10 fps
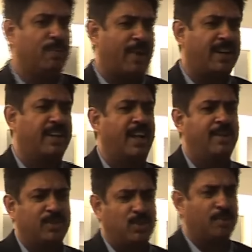
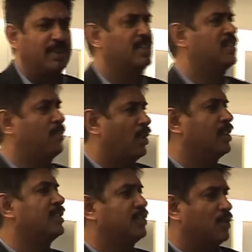paradigms, new business
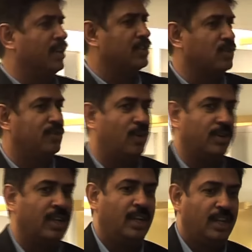models, and so on and so
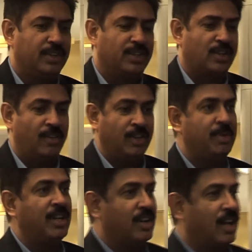forth. So it's always
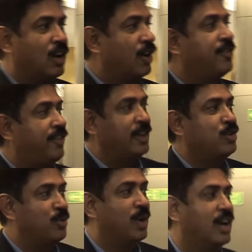been a lot of fun to
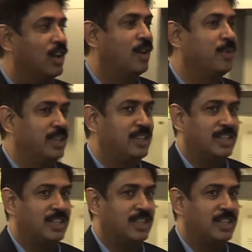work along with these